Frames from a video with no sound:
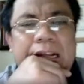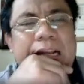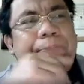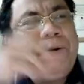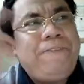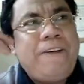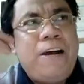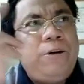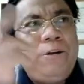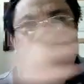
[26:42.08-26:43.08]

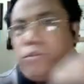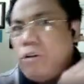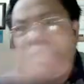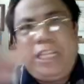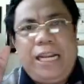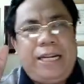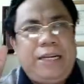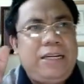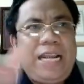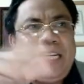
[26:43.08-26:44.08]
Profound, totally
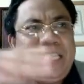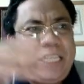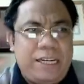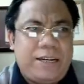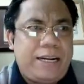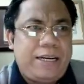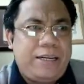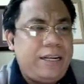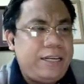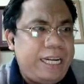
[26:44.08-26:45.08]
like
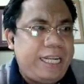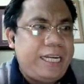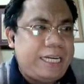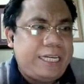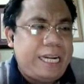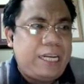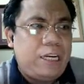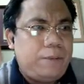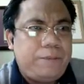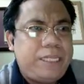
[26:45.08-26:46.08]
children, they cannot take care
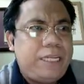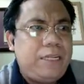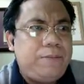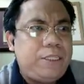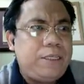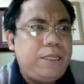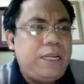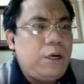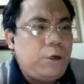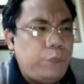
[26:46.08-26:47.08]
of themselves.
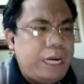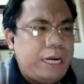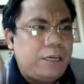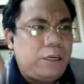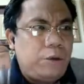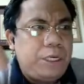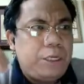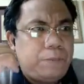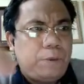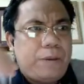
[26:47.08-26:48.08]
We are going
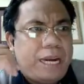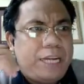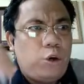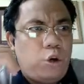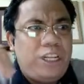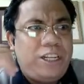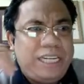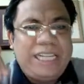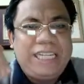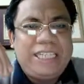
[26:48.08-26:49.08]
to provide all their
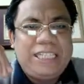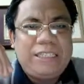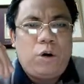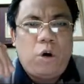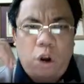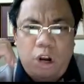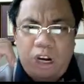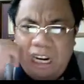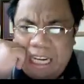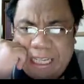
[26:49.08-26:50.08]
needs,
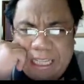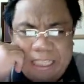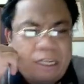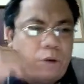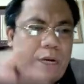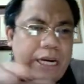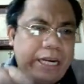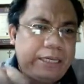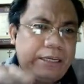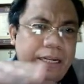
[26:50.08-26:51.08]
all that is
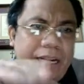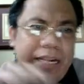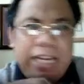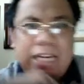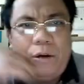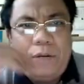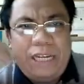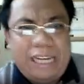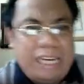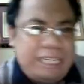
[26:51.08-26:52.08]
required,
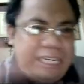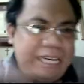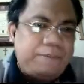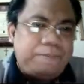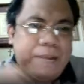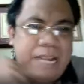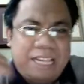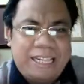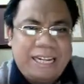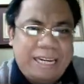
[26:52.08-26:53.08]
including eating,
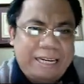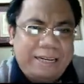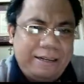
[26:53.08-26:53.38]
bathing,